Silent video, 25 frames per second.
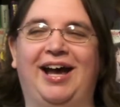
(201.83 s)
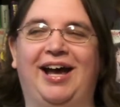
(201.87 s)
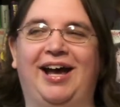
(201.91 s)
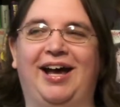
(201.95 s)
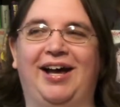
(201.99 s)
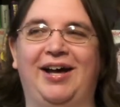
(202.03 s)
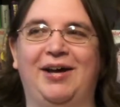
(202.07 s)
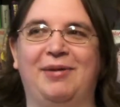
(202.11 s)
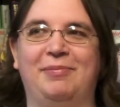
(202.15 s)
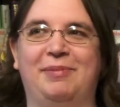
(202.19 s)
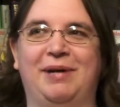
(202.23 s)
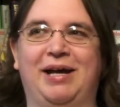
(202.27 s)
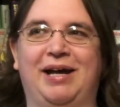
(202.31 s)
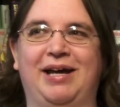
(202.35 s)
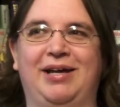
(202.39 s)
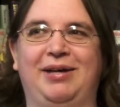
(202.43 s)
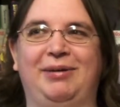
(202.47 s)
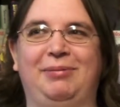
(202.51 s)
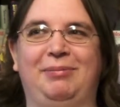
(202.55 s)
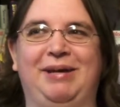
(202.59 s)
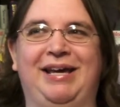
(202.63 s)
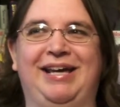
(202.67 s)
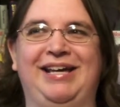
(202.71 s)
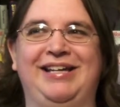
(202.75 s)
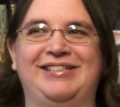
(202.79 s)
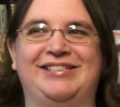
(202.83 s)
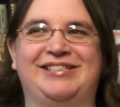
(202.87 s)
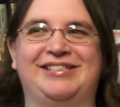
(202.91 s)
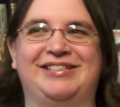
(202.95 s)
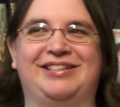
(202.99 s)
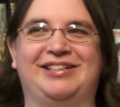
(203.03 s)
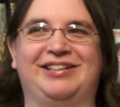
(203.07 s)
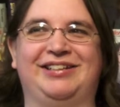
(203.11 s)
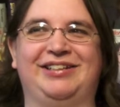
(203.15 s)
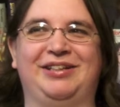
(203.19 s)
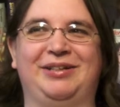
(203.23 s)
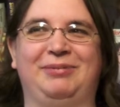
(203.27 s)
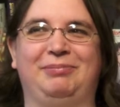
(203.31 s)
by
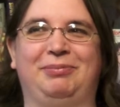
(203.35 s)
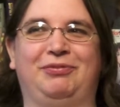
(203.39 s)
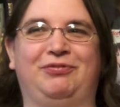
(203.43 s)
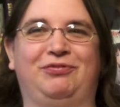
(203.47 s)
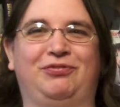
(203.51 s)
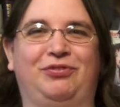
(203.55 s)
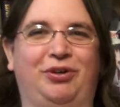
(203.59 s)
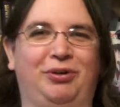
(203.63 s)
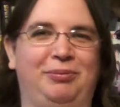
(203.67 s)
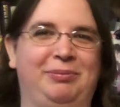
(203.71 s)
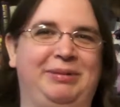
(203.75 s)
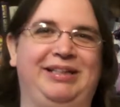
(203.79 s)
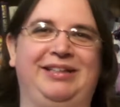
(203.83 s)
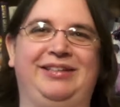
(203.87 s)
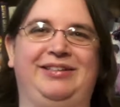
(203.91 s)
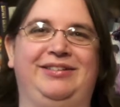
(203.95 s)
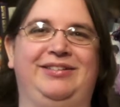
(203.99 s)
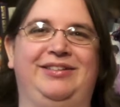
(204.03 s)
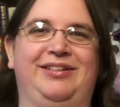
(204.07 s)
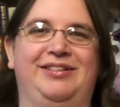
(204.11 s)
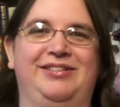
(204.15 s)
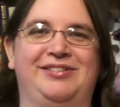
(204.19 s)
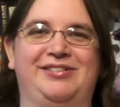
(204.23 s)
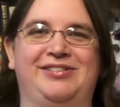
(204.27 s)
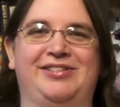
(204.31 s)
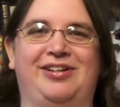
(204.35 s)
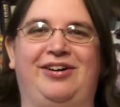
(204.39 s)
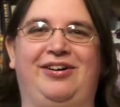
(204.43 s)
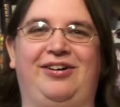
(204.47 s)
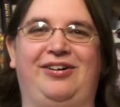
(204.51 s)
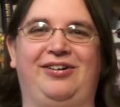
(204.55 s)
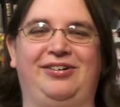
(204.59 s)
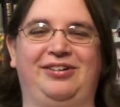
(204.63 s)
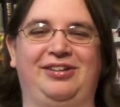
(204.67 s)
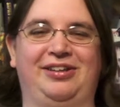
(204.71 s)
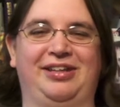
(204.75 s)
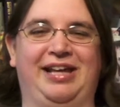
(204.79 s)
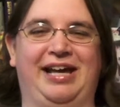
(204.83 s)
basically performing a
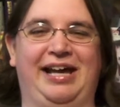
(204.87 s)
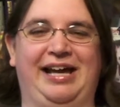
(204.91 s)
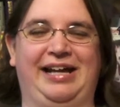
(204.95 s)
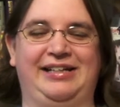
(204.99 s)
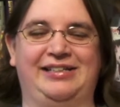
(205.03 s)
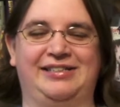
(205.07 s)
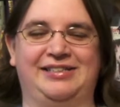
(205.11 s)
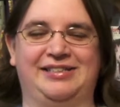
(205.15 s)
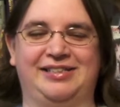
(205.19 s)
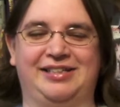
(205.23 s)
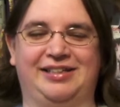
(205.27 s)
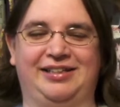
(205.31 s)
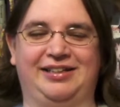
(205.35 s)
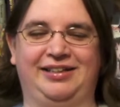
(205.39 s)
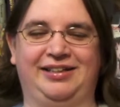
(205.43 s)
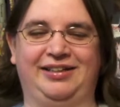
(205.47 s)
song that